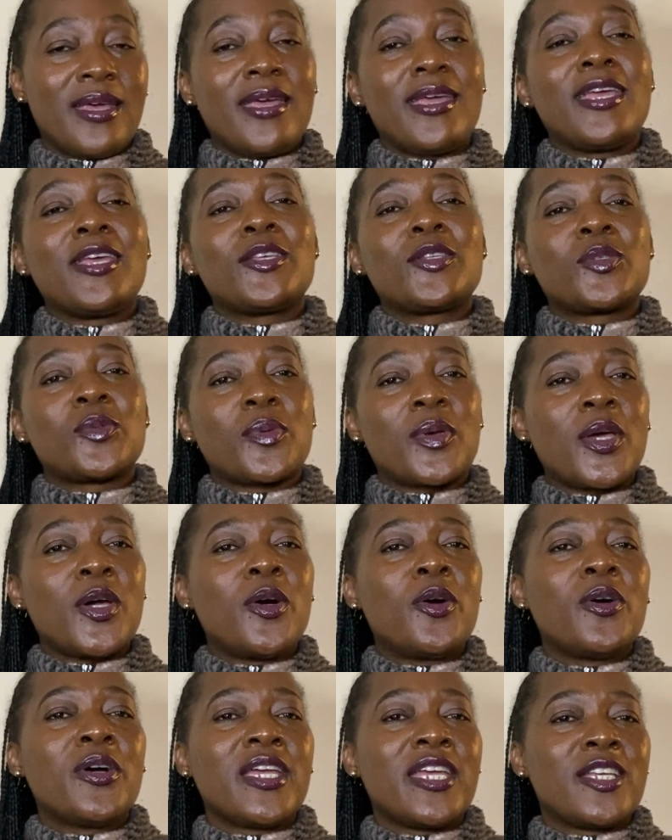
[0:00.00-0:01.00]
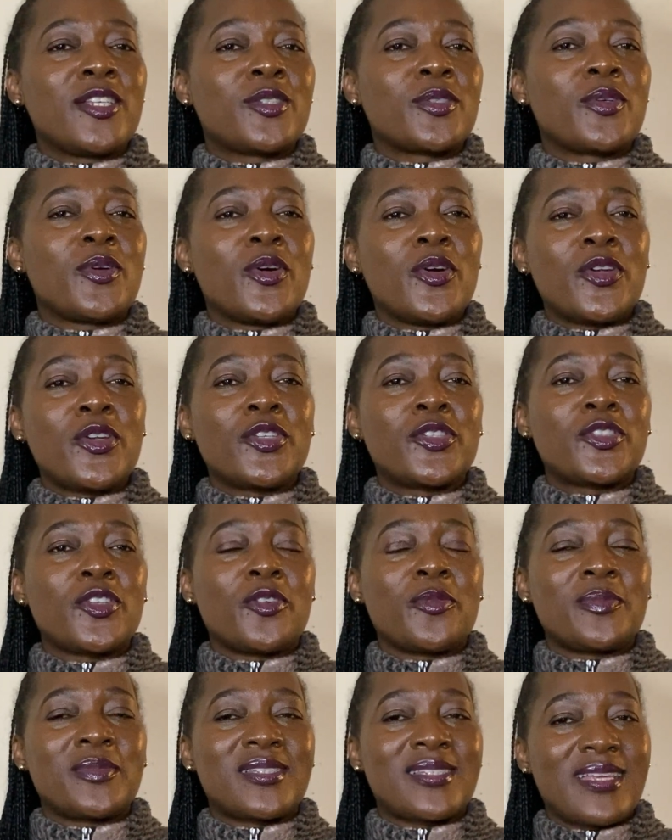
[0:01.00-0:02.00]
as well as
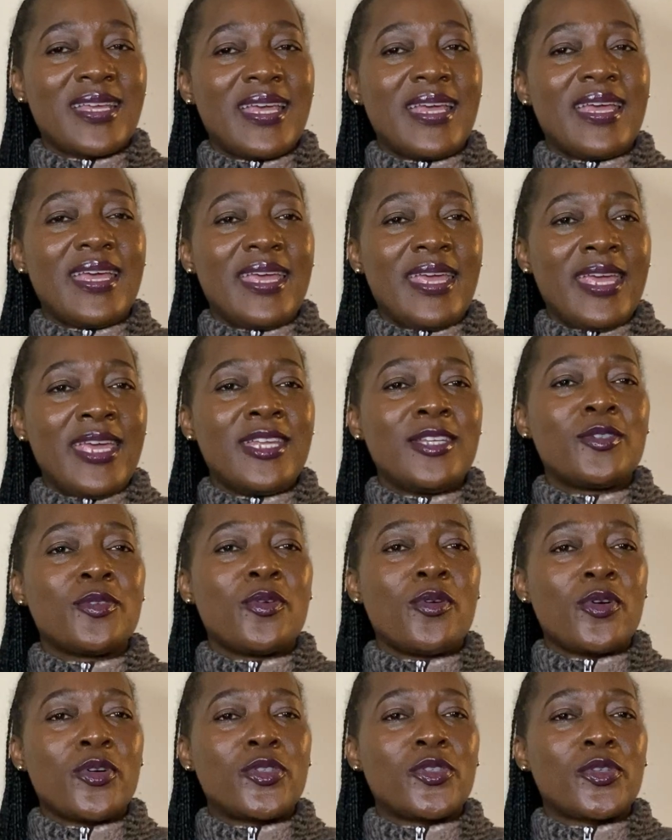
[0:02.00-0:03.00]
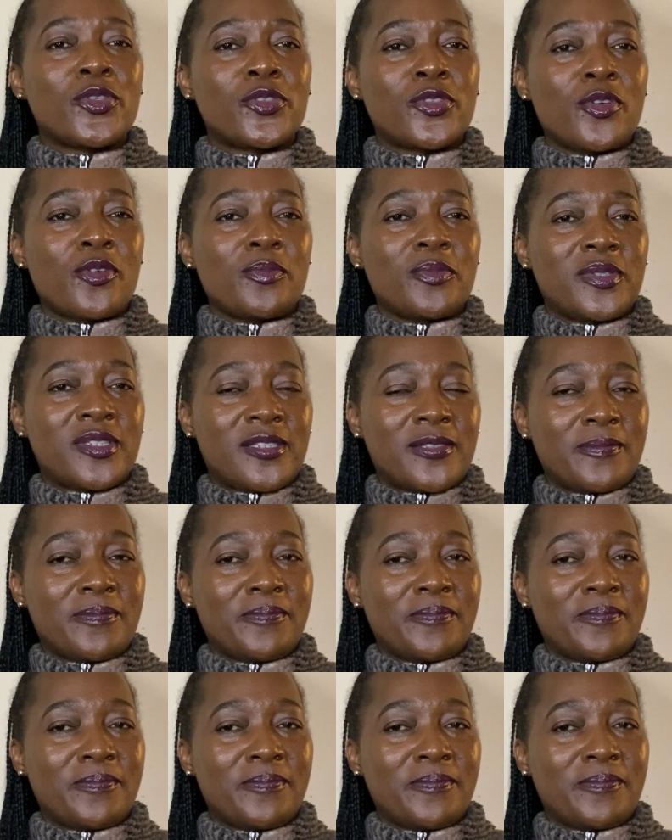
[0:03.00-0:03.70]
gonosomes and autosomes.